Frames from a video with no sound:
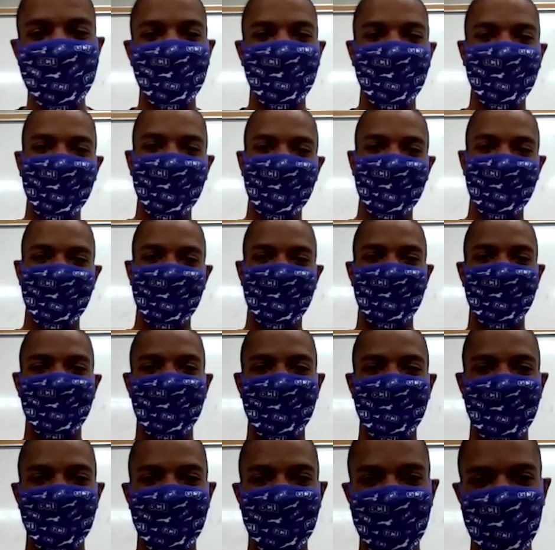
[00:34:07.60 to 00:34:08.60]

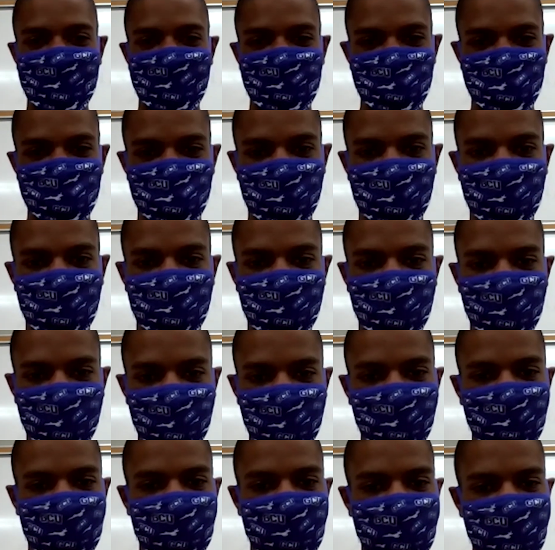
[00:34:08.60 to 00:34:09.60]
actual like
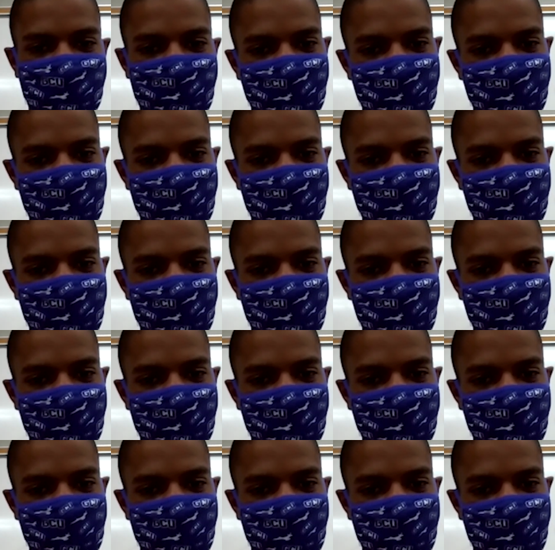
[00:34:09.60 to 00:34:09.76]
the you